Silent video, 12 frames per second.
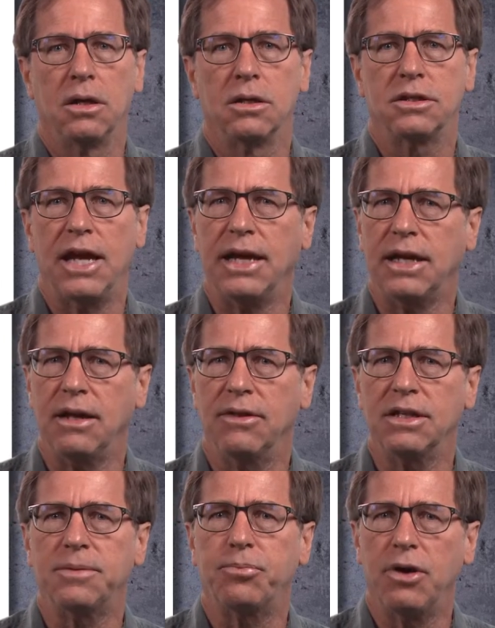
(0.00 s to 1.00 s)
Taking
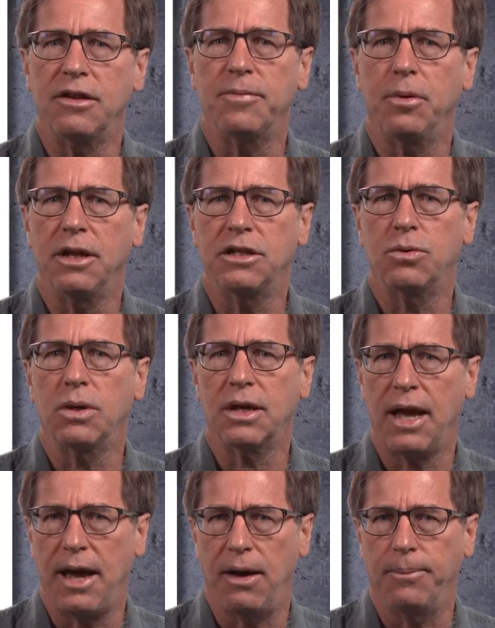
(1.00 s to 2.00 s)
this principle into
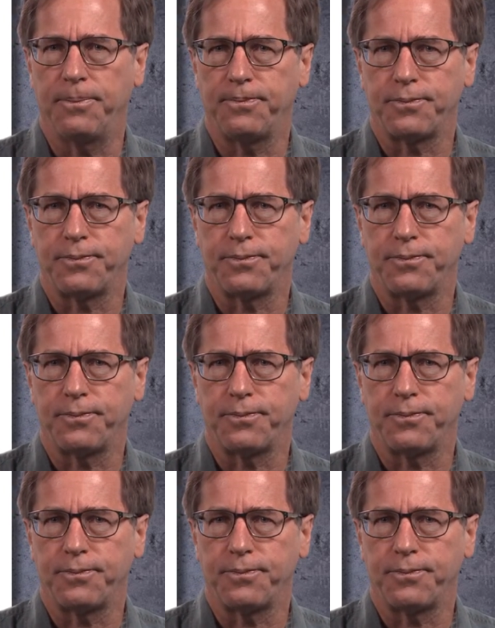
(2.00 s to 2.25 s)
account,